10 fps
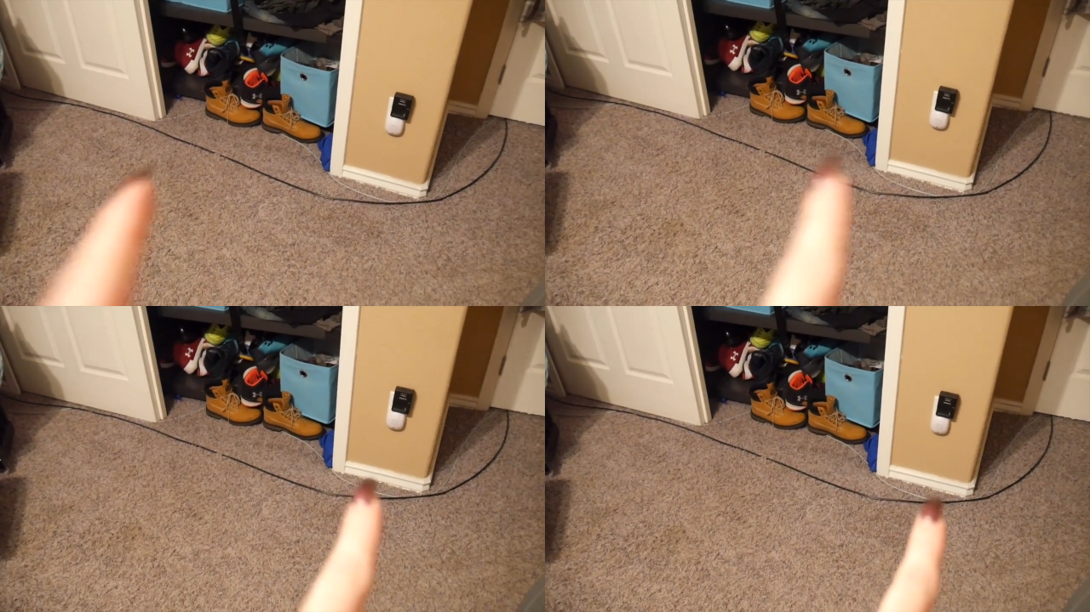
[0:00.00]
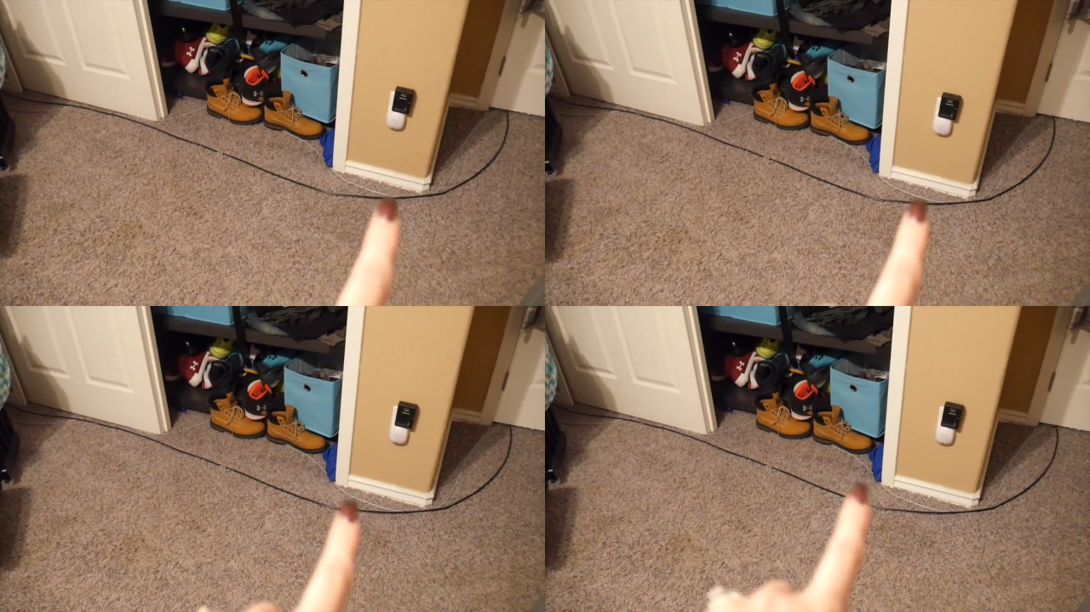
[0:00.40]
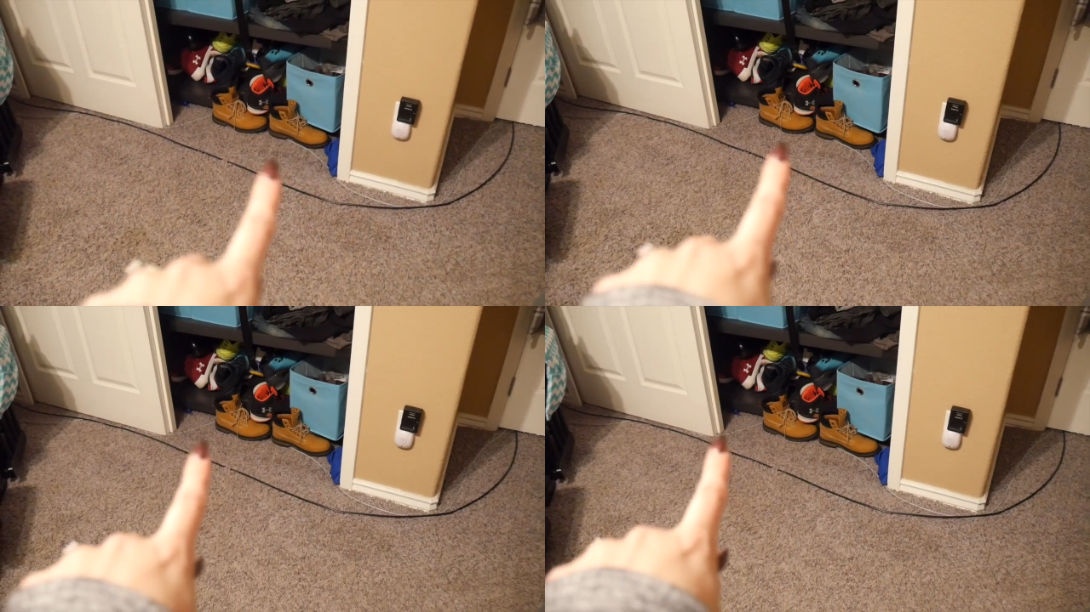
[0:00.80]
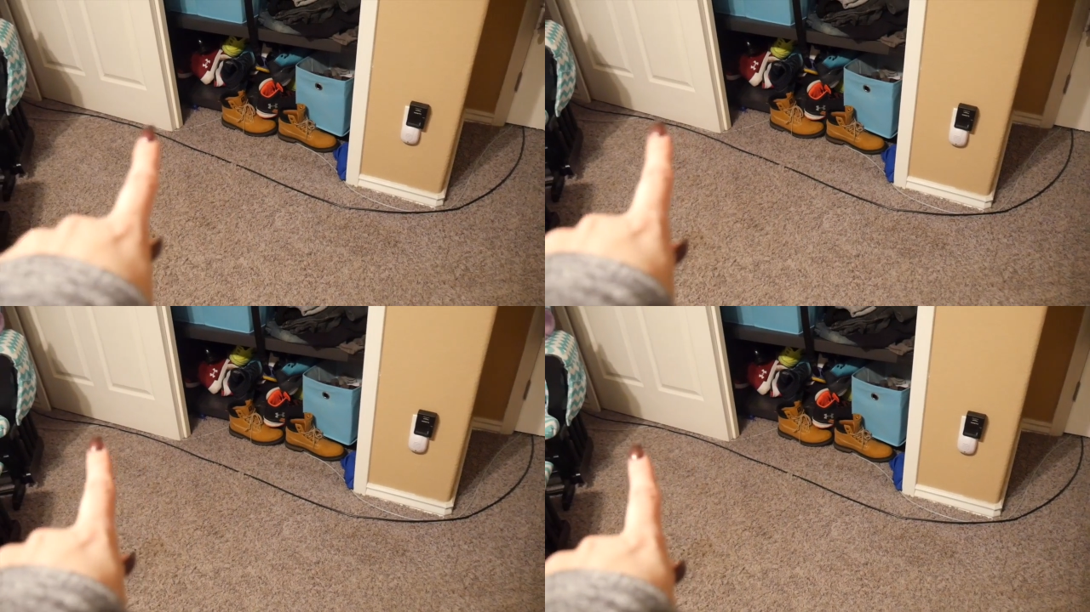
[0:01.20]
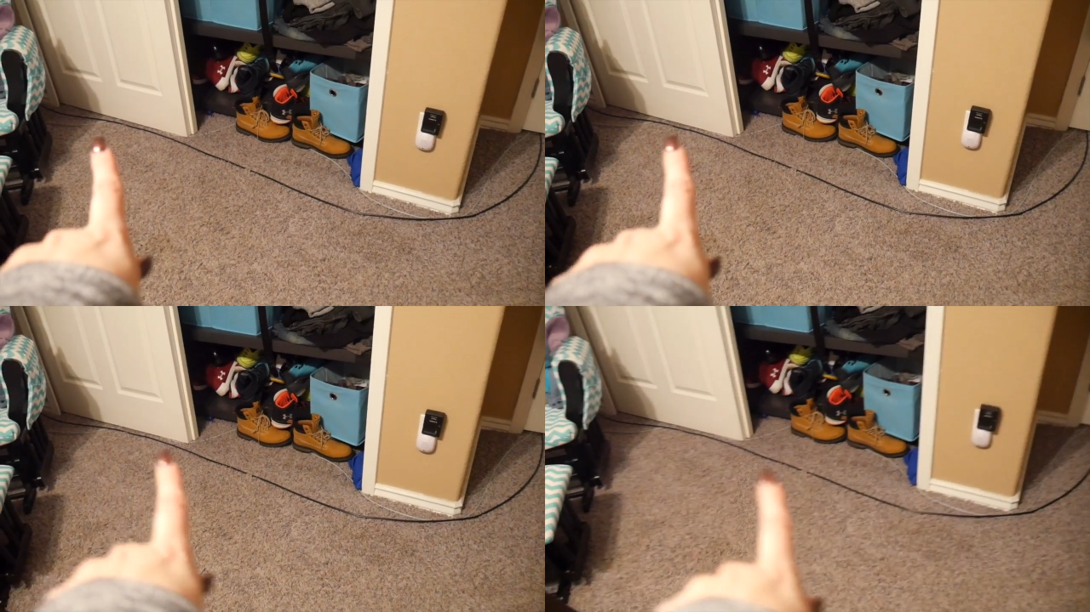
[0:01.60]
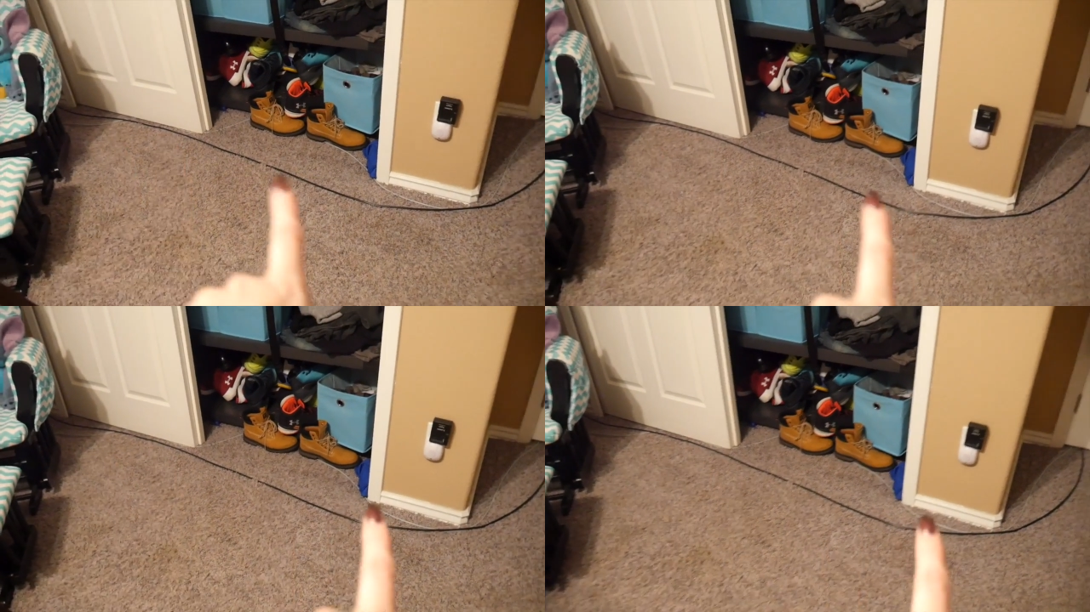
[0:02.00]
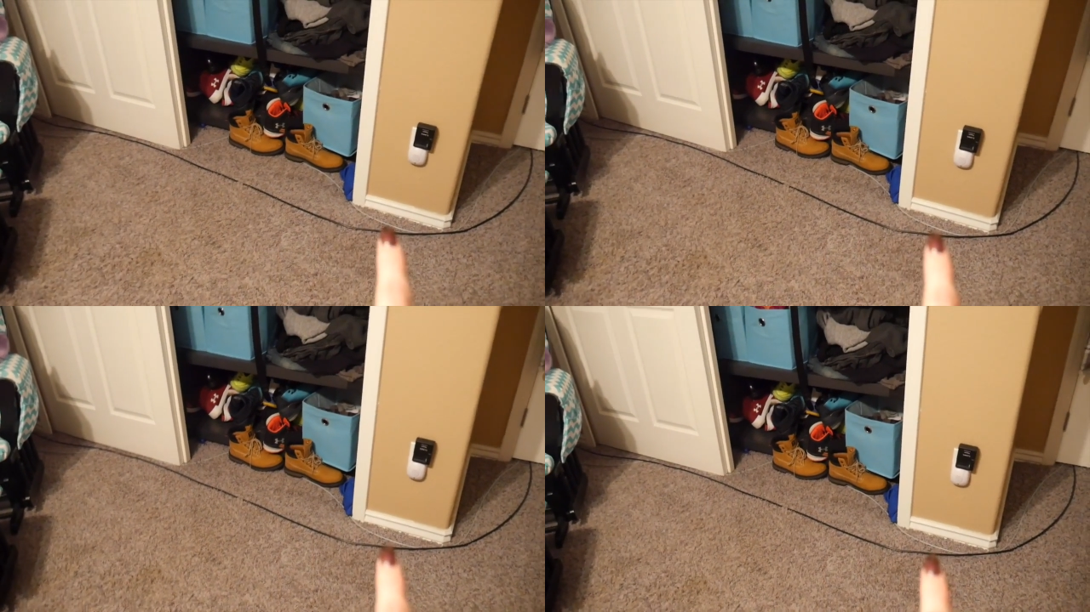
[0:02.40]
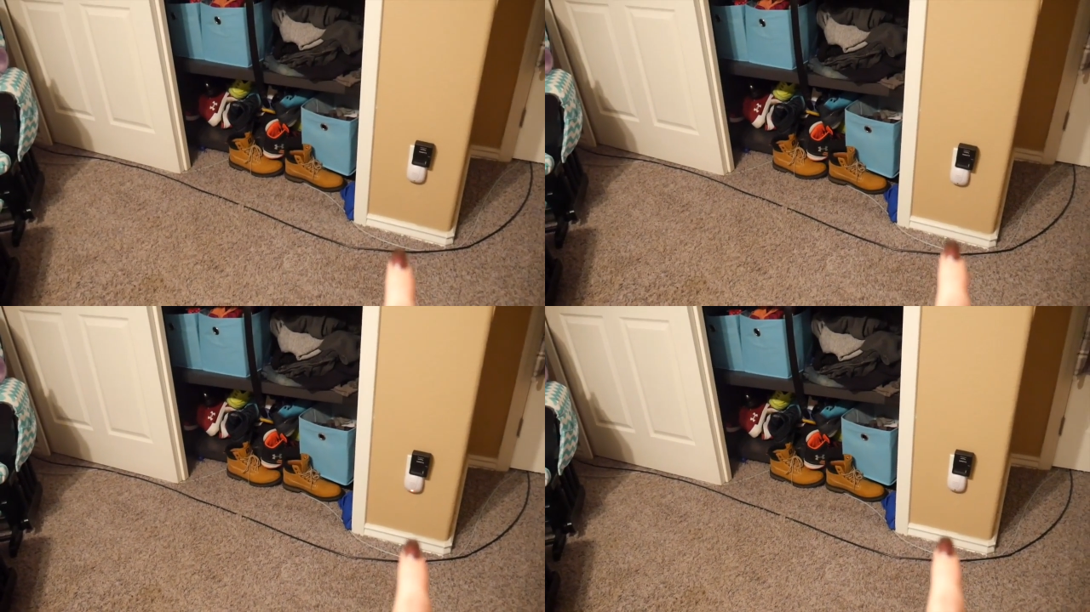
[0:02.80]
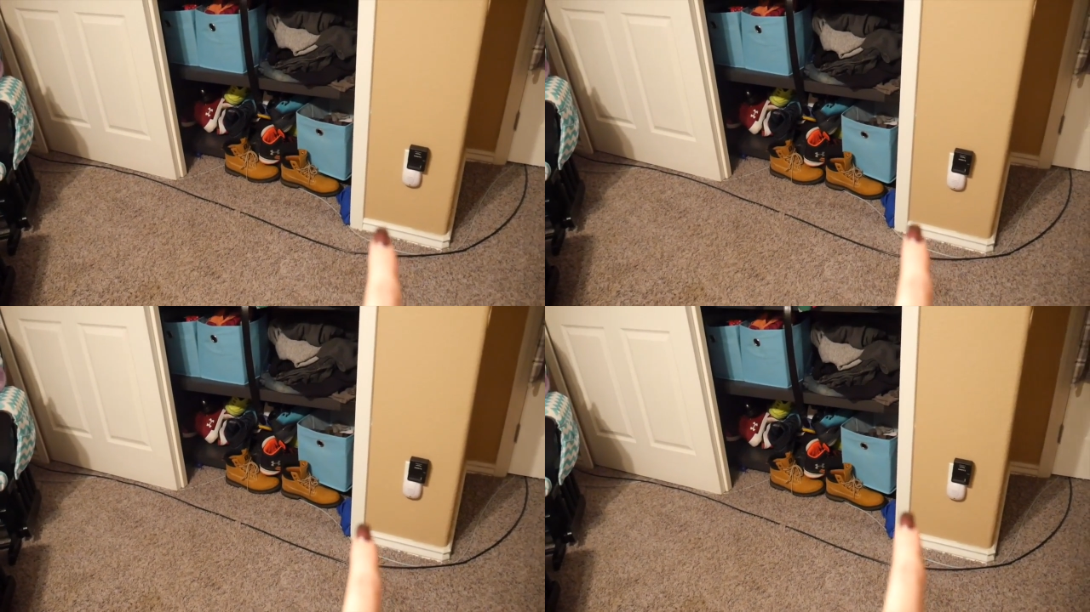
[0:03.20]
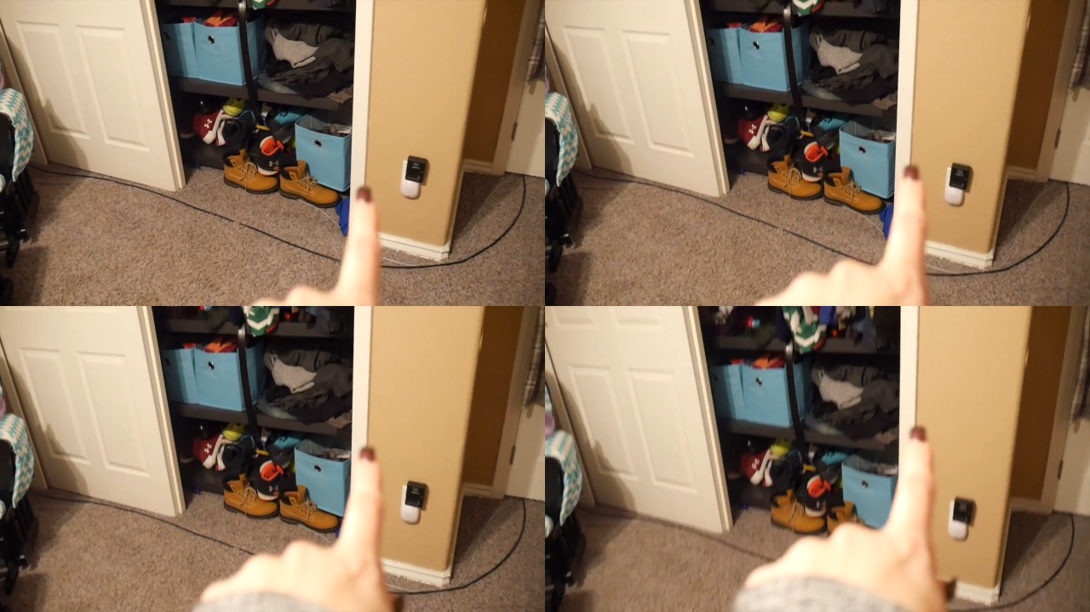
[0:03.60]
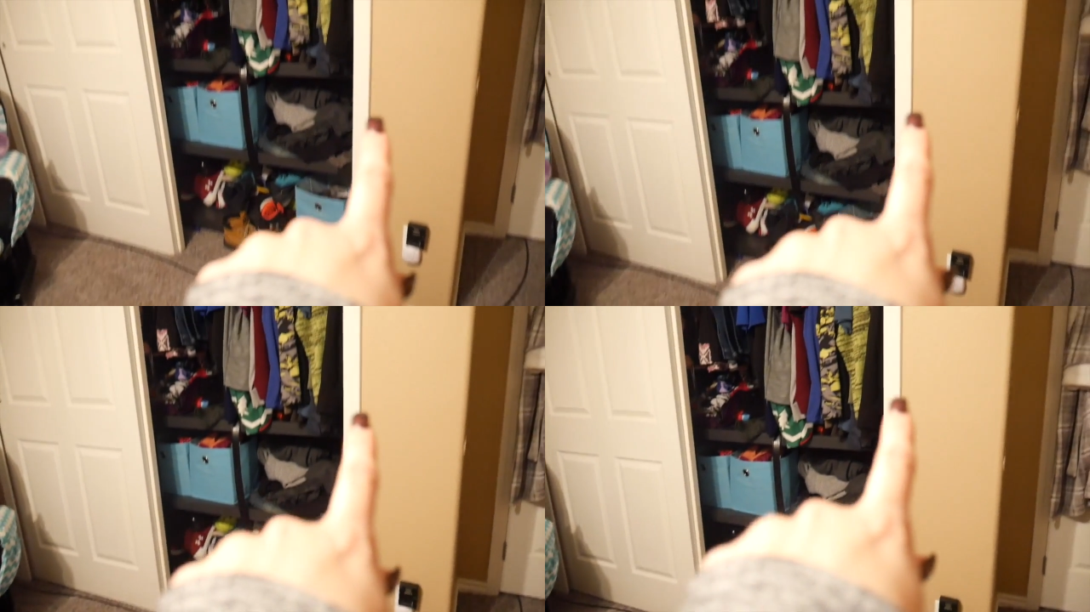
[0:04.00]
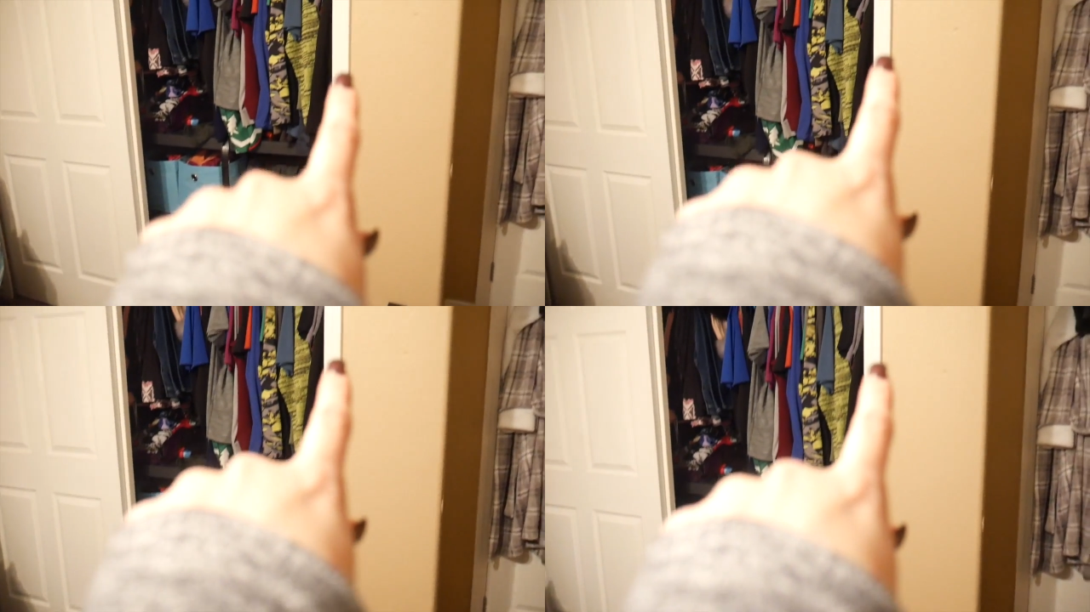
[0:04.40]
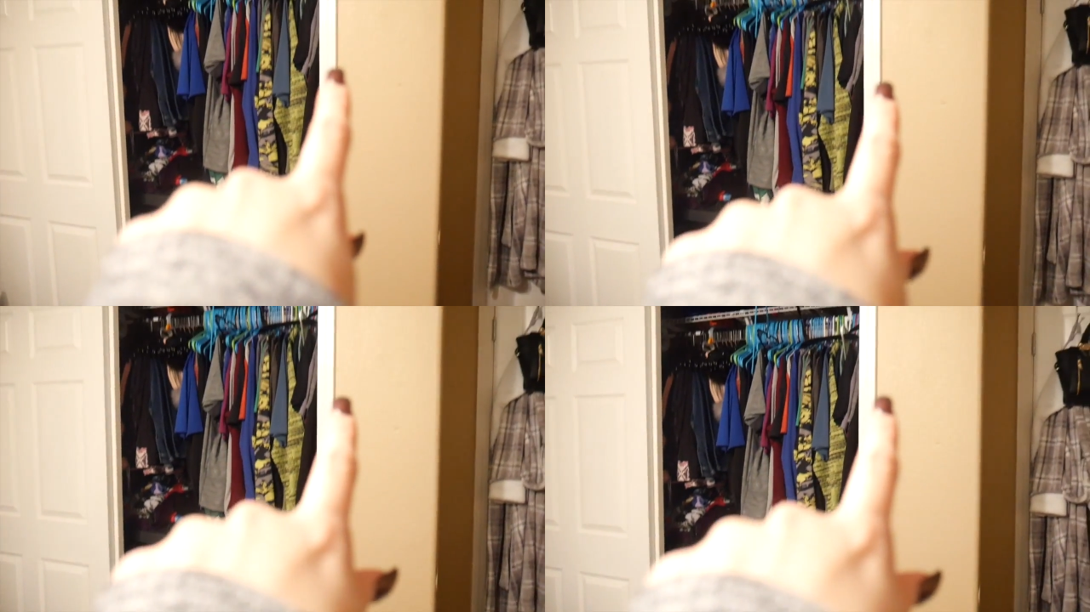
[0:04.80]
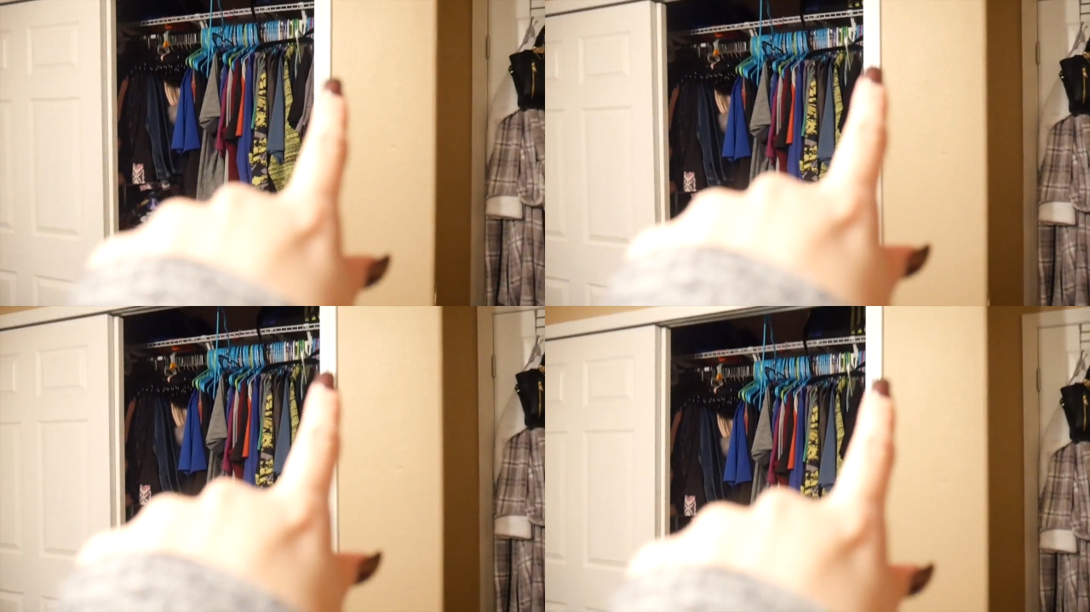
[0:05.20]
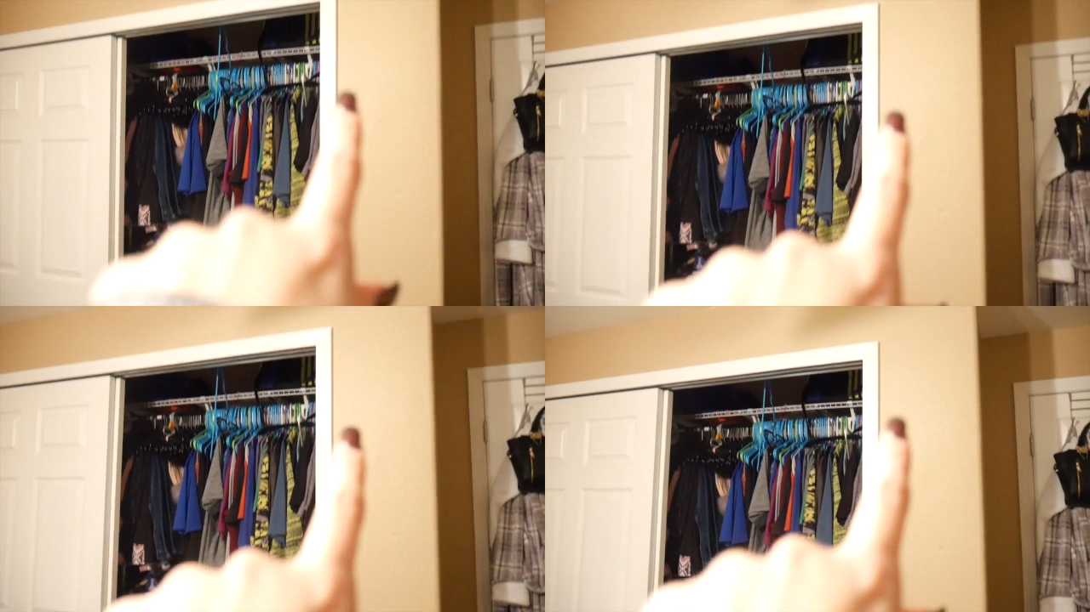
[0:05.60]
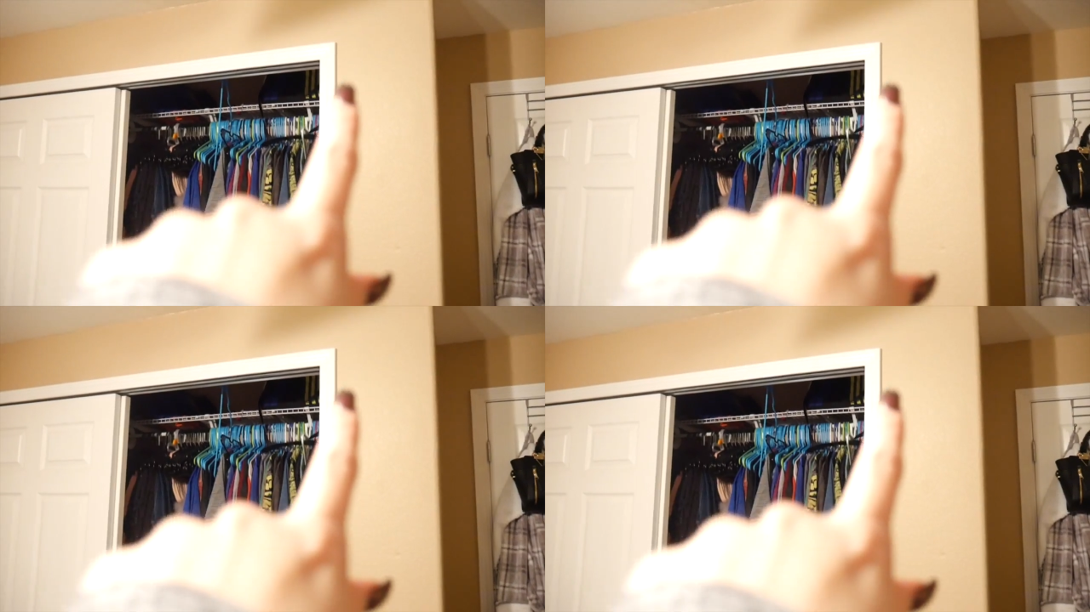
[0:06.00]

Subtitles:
(no speaker visible)